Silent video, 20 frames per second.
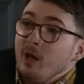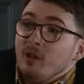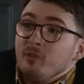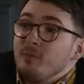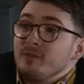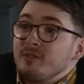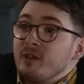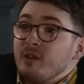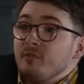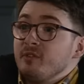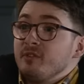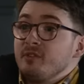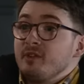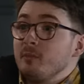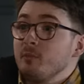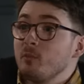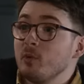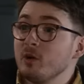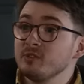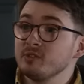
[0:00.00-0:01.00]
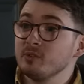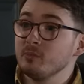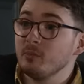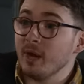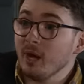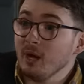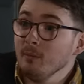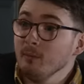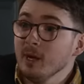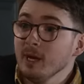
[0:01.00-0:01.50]
asked myself the same question when
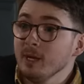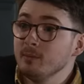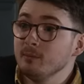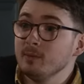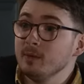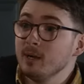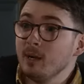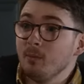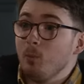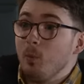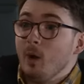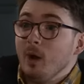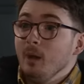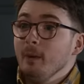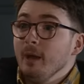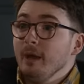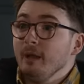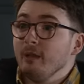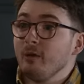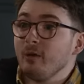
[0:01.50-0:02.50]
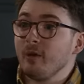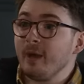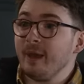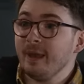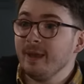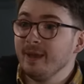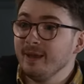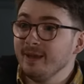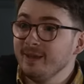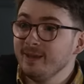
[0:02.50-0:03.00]
I met him. I'm way better
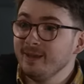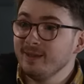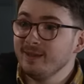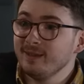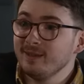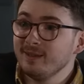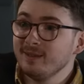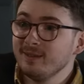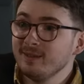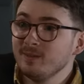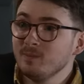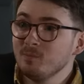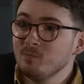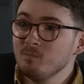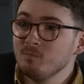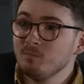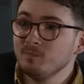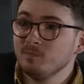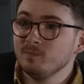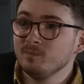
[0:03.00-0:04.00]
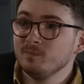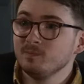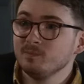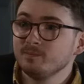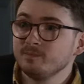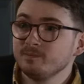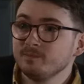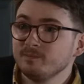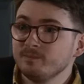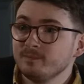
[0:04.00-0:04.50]
looking. No, he would have told me.
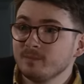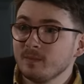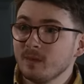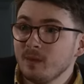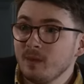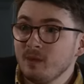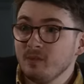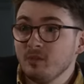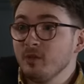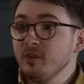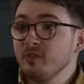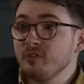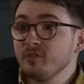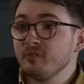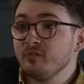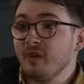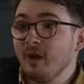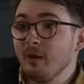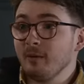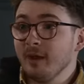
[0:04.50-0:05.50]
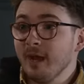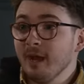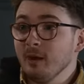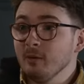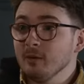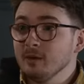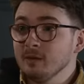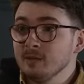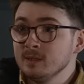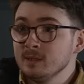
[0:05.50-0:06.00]
He's only just found
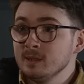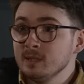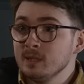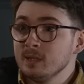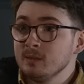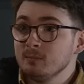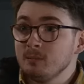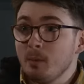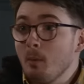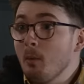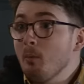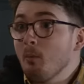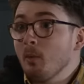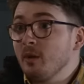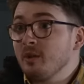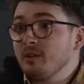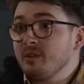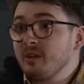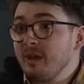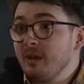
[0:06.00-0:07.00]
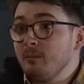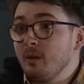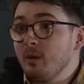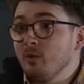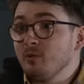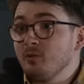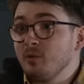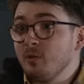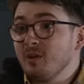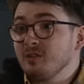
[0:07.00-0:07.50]
out. My mum wanted to keep me
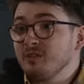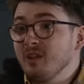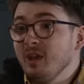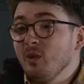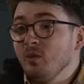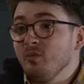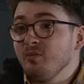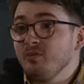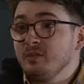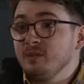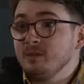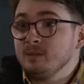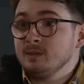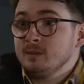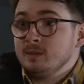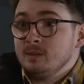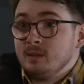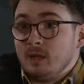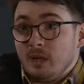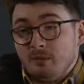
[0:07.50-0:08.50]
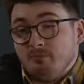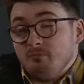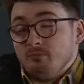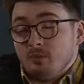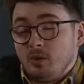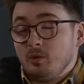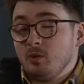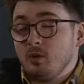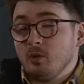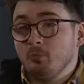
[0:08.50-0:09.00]
all to herself. And
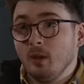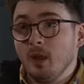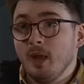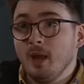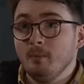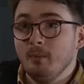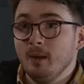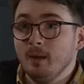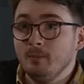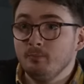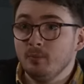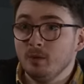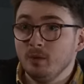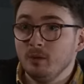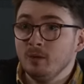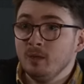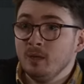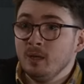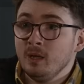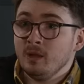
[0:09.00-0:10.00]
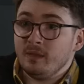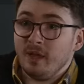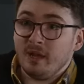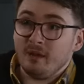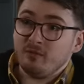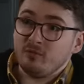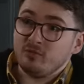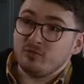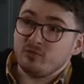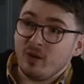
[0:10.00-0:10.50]
who could blame her? But
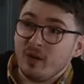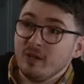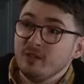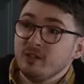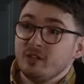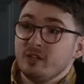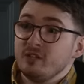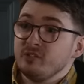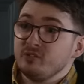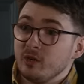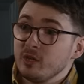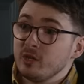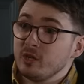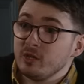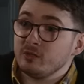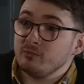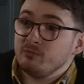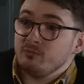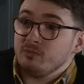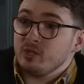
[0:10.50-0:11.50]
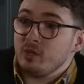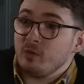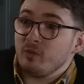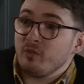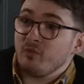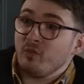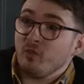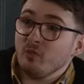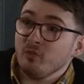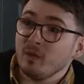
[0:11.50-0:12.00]
then tragedy struck and she was
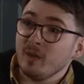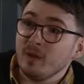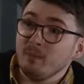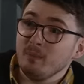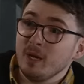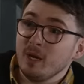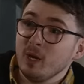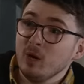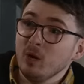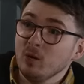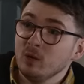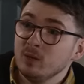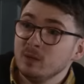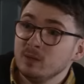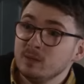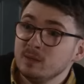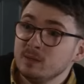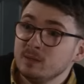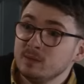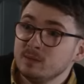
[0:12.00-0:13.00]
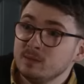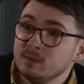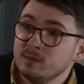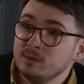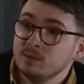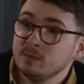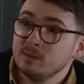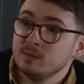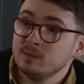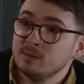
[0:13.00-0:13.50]
forced to let me go.
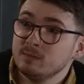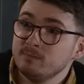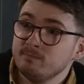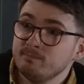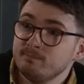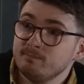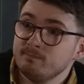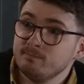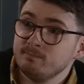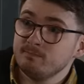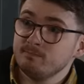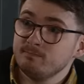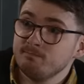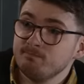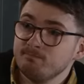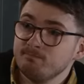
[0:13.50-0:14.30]
How do you mean?